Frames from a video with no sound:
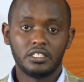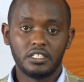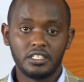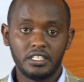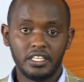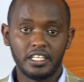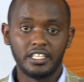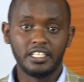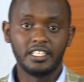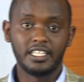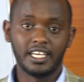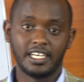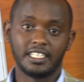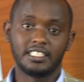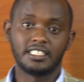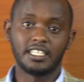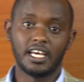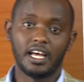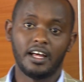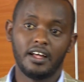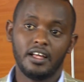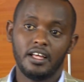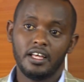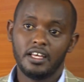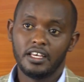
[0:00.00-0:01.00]
the
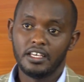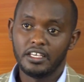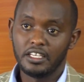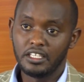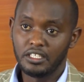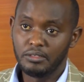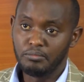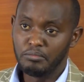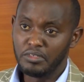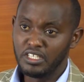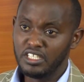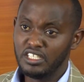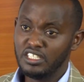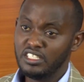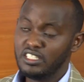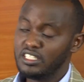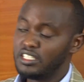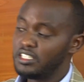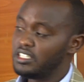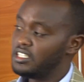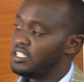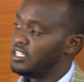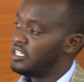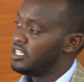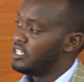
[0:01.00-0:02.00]
data. It
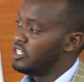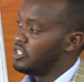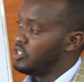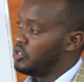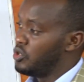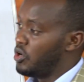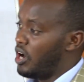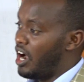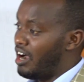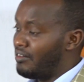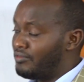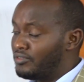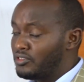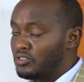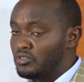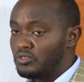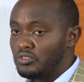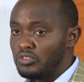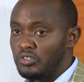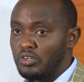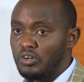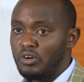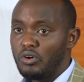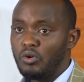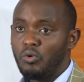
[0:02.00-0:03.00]
means you have to
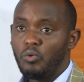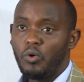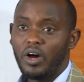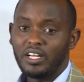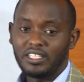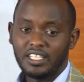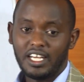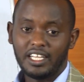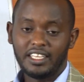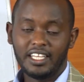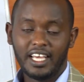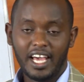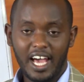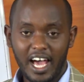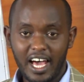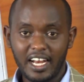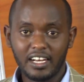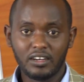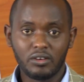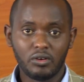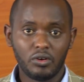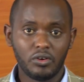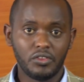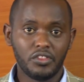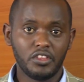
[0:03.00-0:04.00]
know what are the
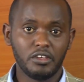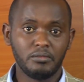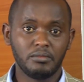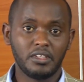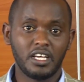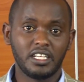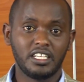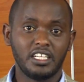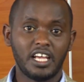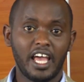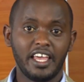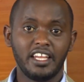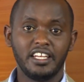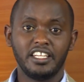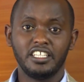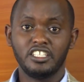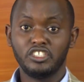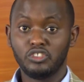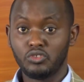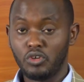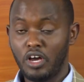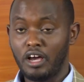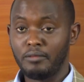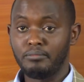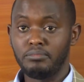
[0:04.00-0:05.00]
algorithms that I
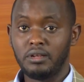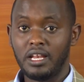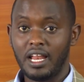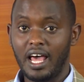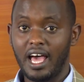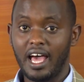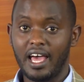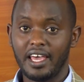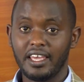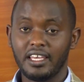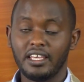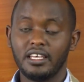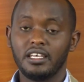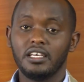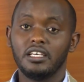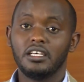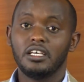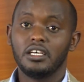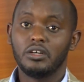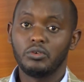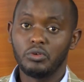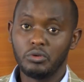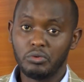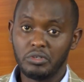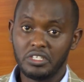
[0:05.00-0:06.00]
need to apply.
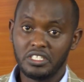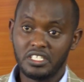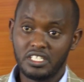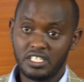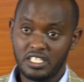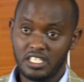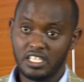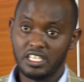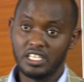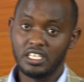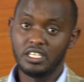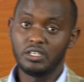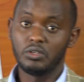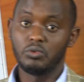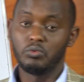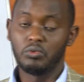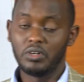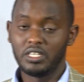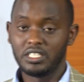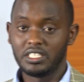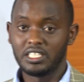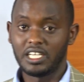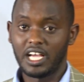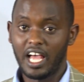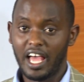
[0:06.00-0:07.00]
We will see
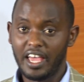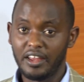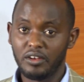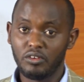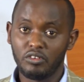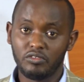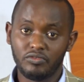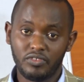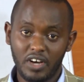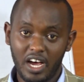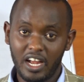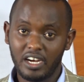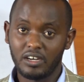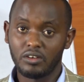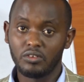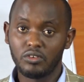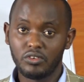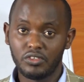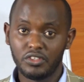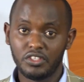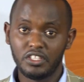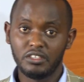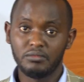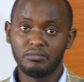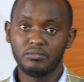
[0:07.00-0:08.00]
what kind of
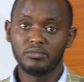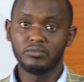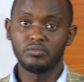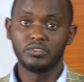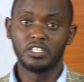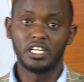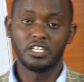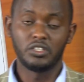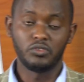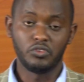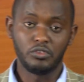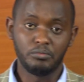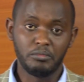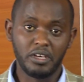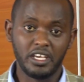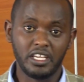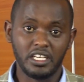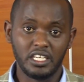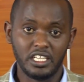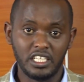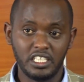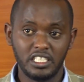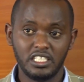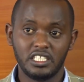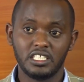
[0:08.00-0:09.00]
algorithm that we may
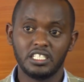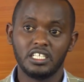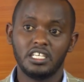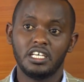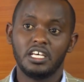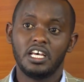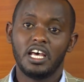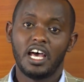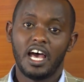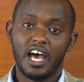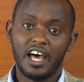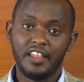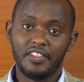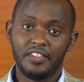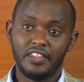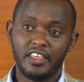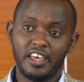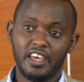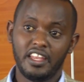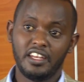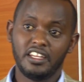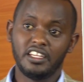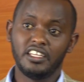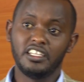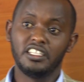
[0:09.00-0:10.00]
need, and
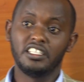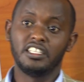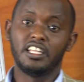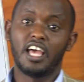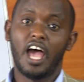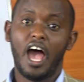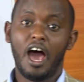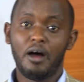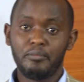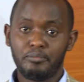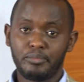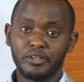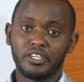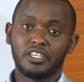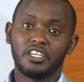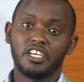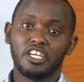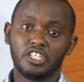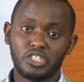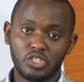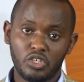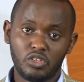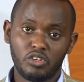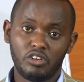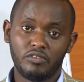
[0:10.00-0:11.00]
then in the
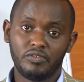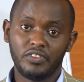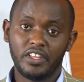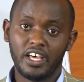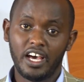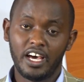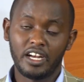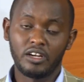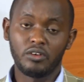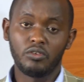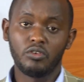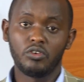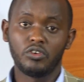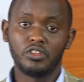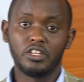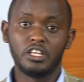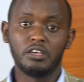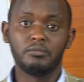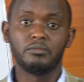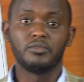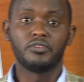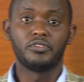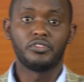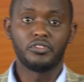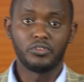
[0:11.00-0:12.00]
application of the
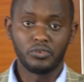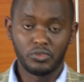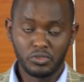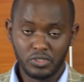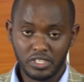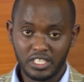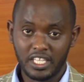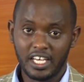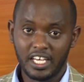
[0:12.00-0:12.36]
algorithm, through